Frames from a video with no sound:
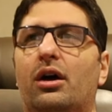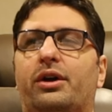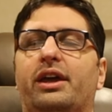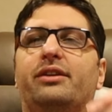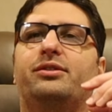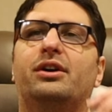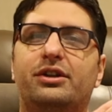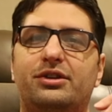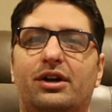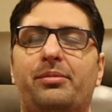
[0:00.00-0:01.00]
Okay, so I'm
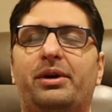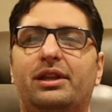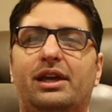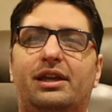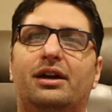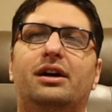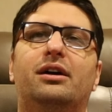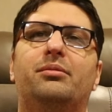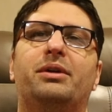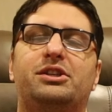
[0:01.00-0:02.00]
going to talk about like
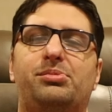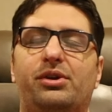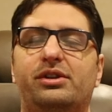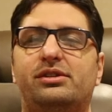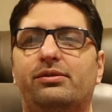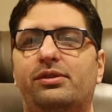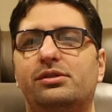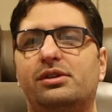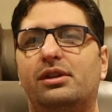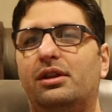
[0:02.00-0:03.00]
uh, my experience of
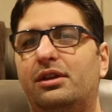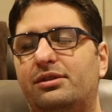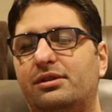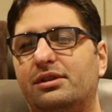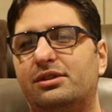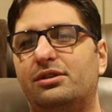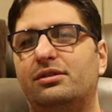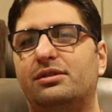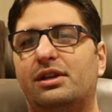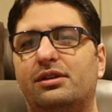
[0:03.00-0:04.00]
using these the
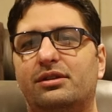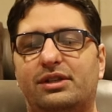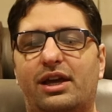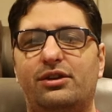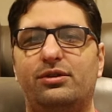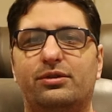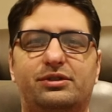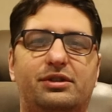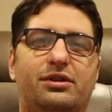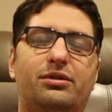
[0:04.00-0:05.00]
Zidoo or
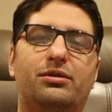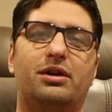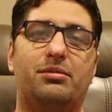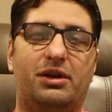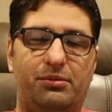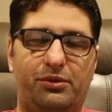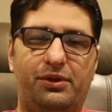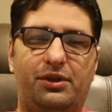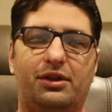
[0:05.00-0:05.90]
Zidoo in my movie